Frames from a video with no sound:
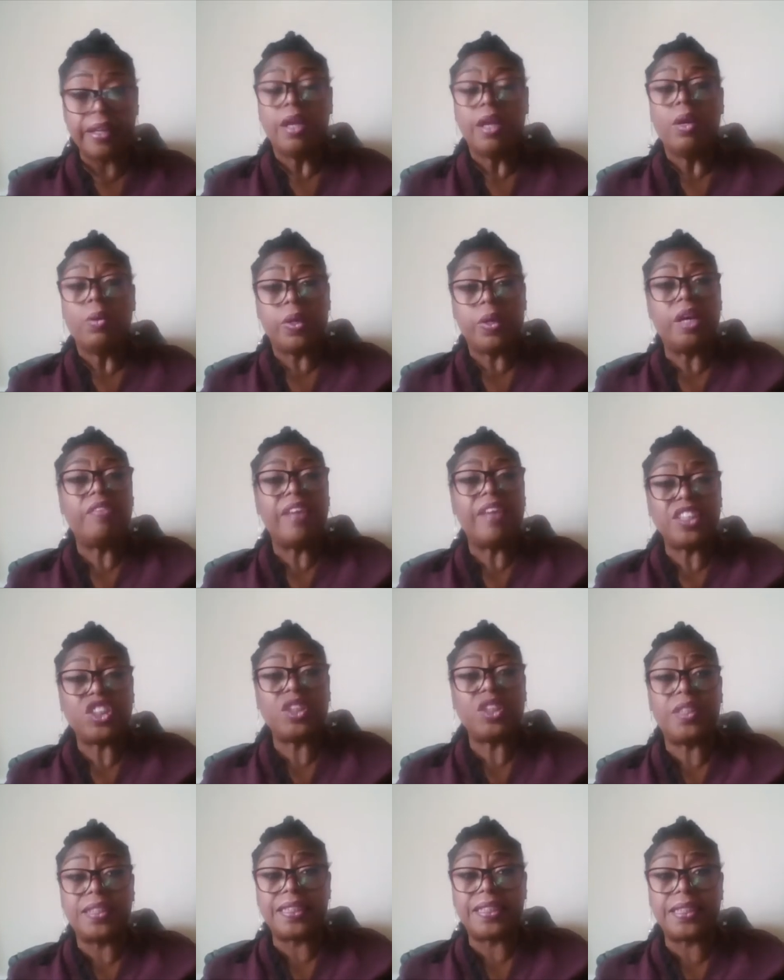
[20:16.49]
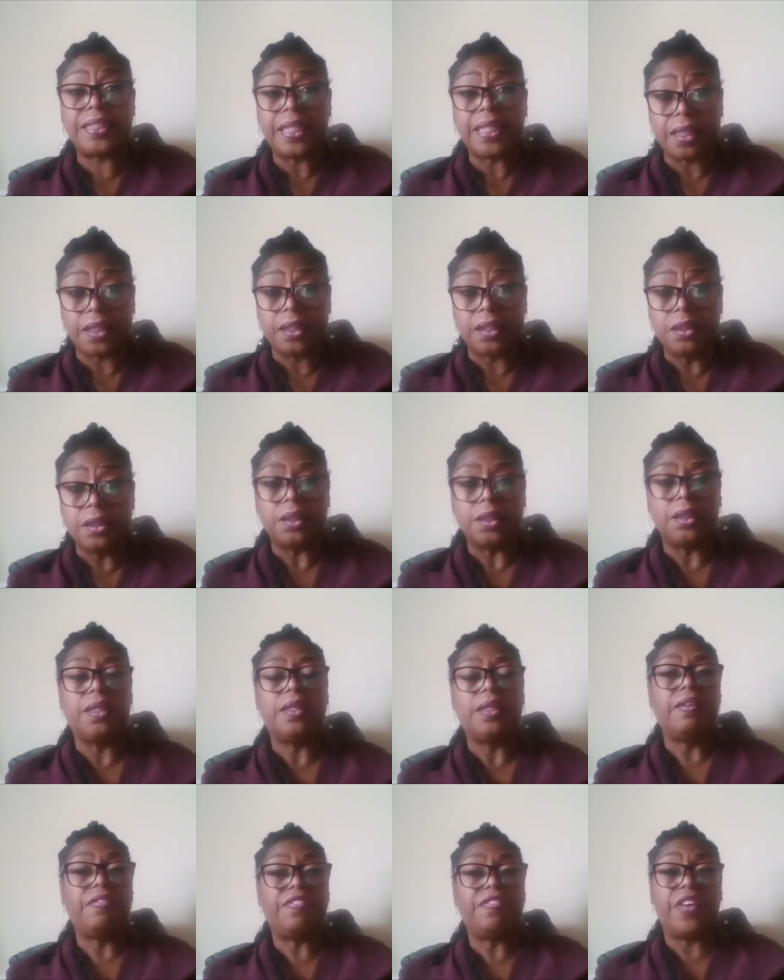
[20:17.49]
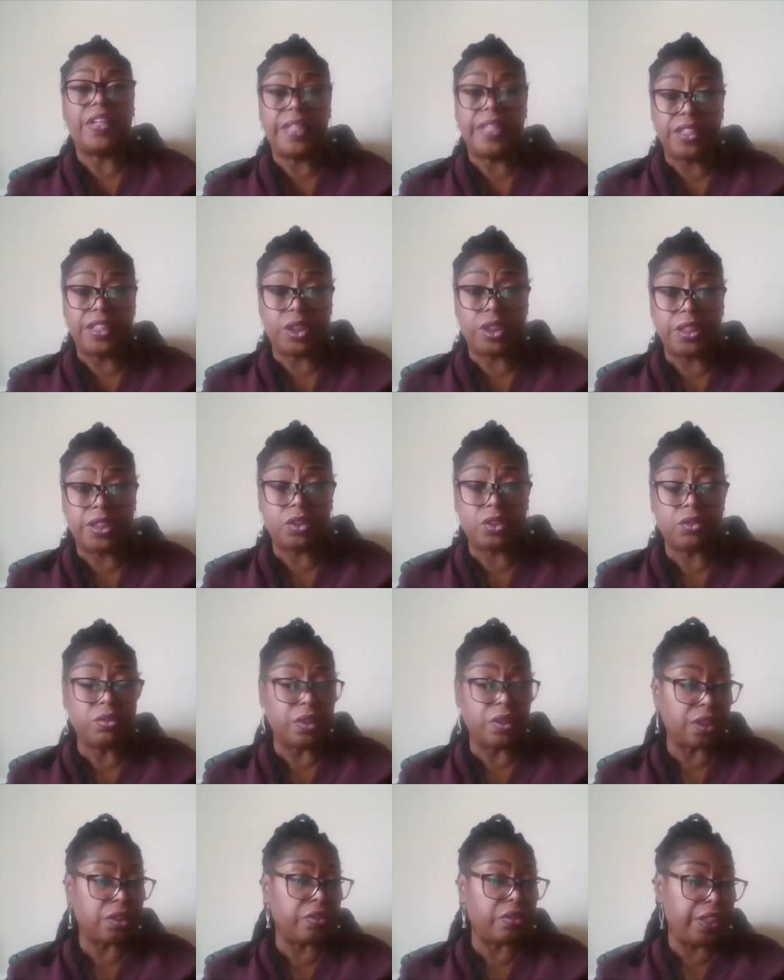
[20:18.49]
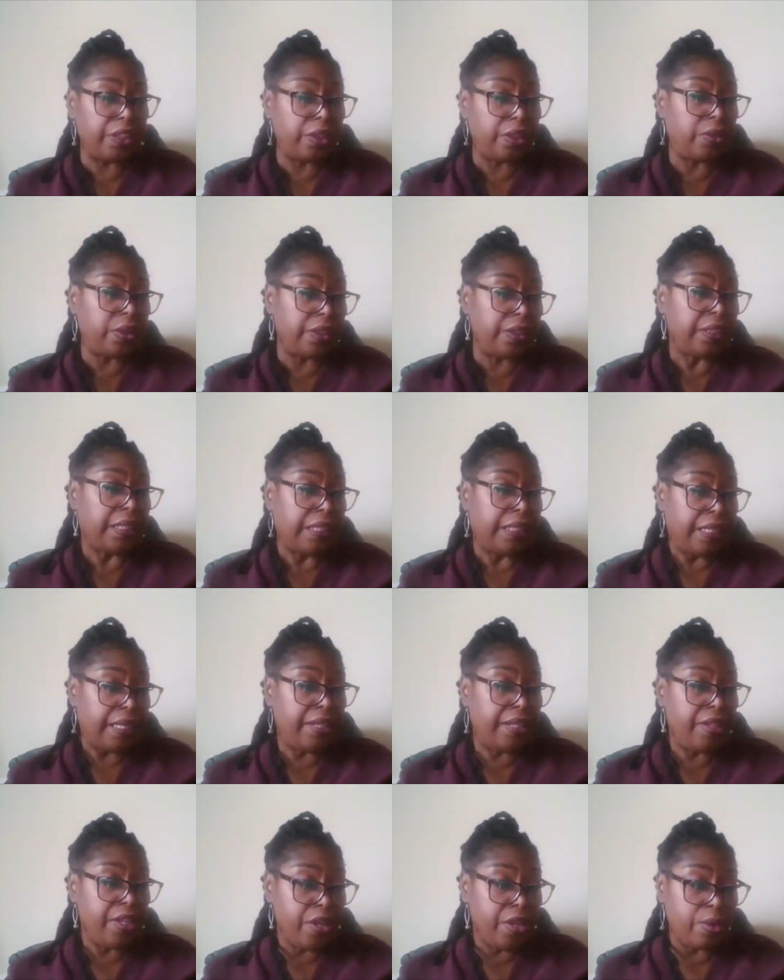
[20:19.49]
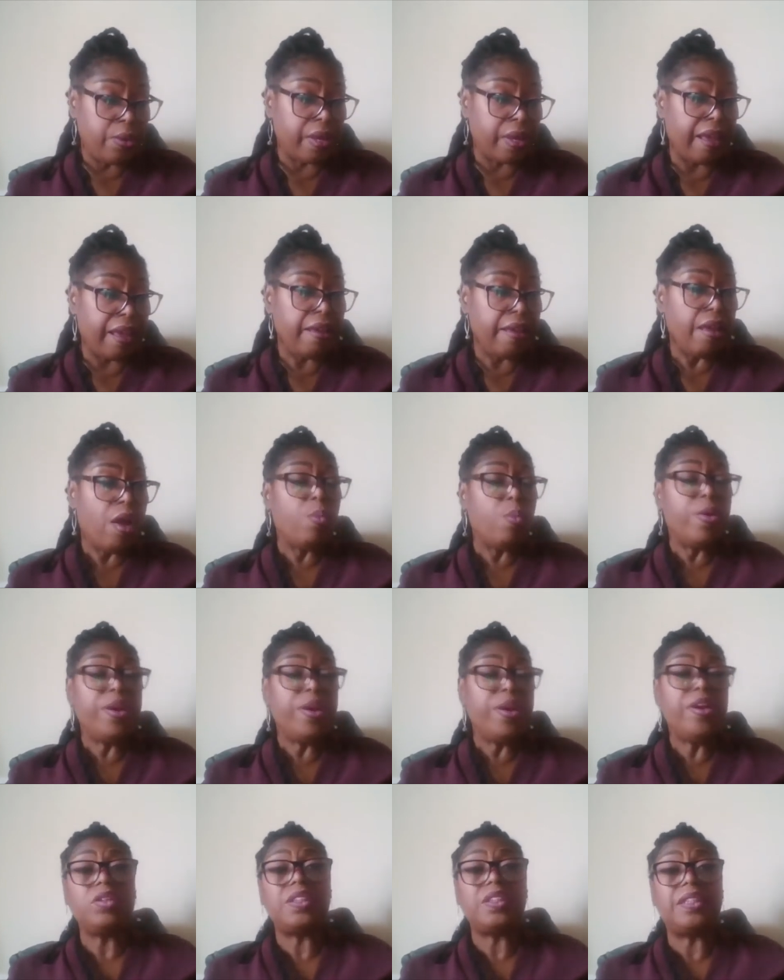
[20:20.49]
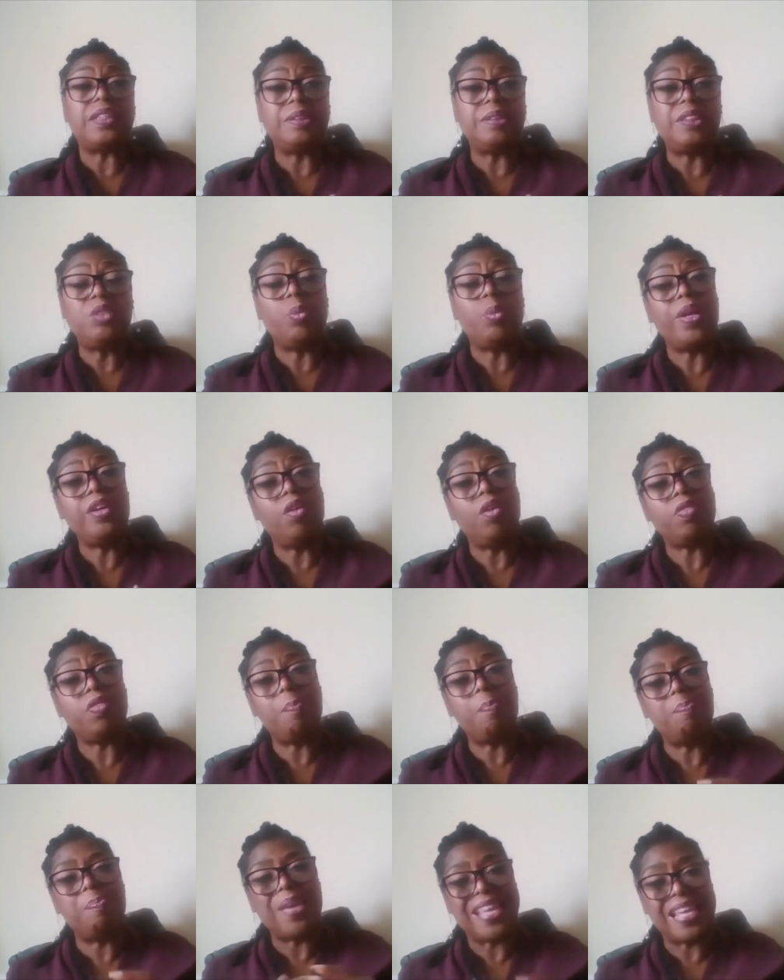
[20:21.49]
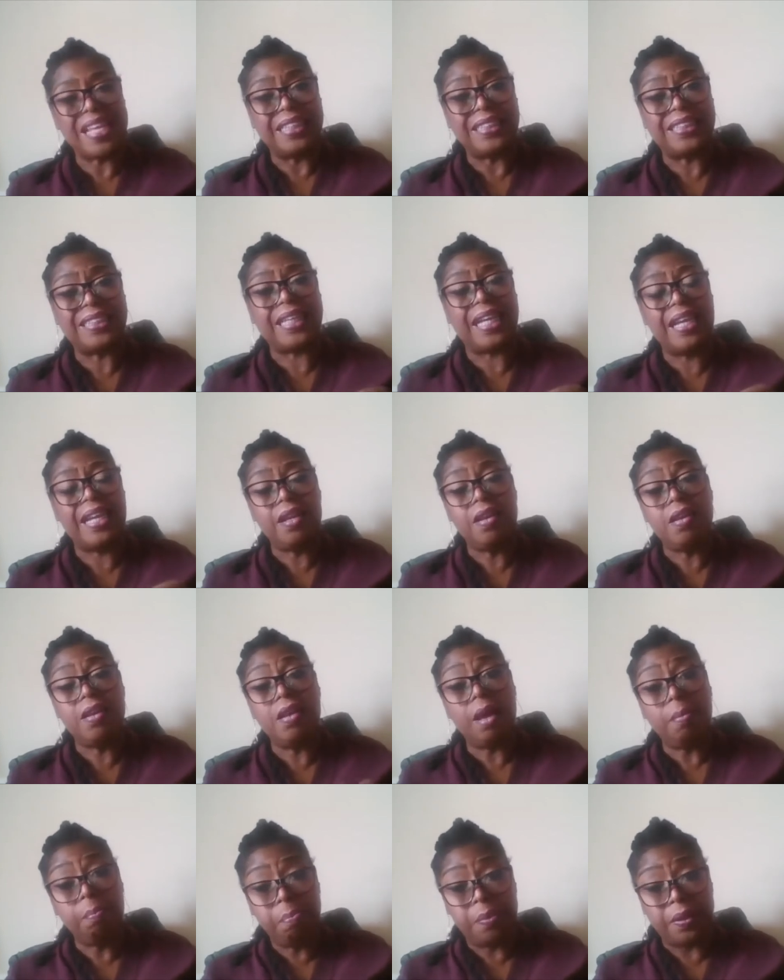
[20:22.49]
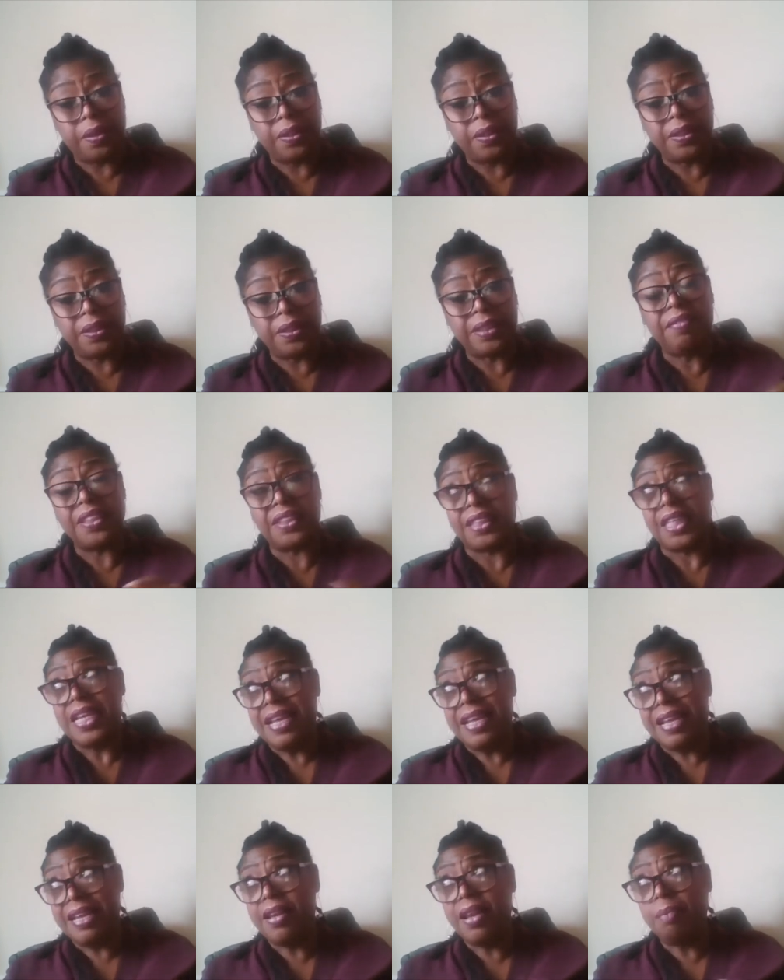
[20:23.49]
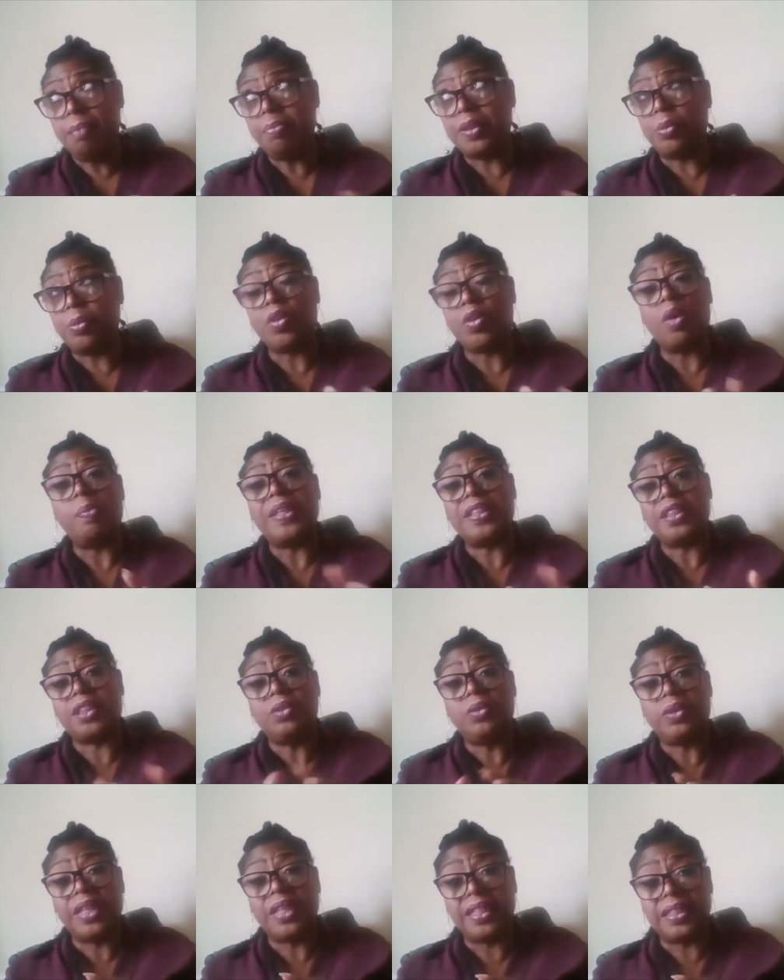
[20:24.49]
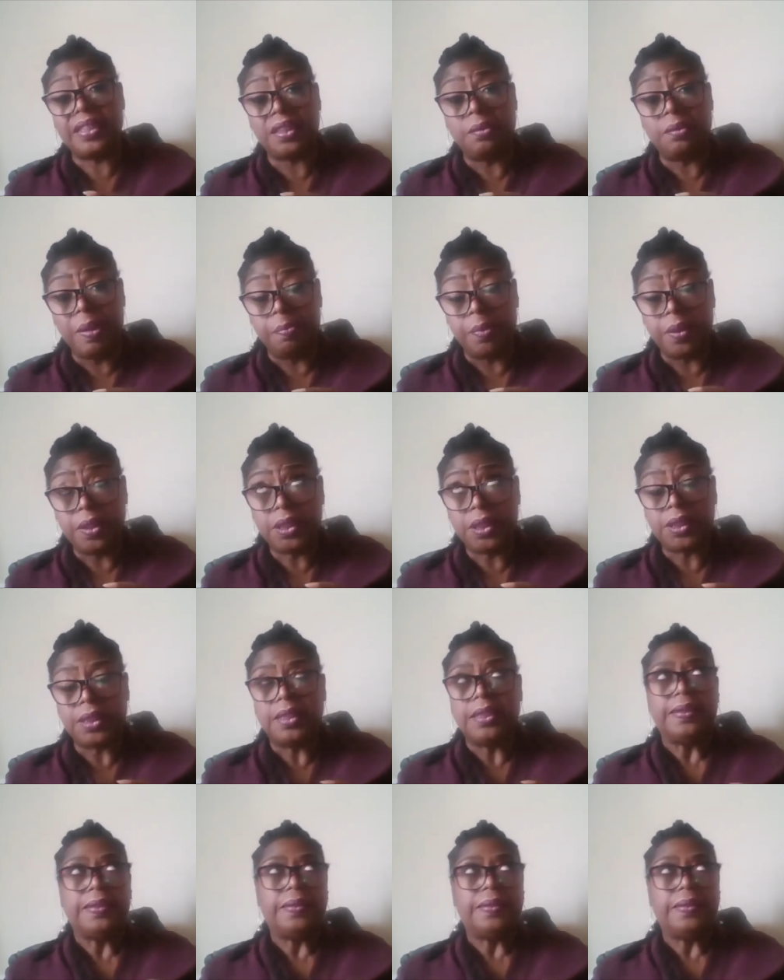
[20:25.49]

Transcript: We are actually the second financially strongest credit union in the UK. We're not the, we're not the biggest in numbers. In fact, in numbers, we've got about 2,000 members.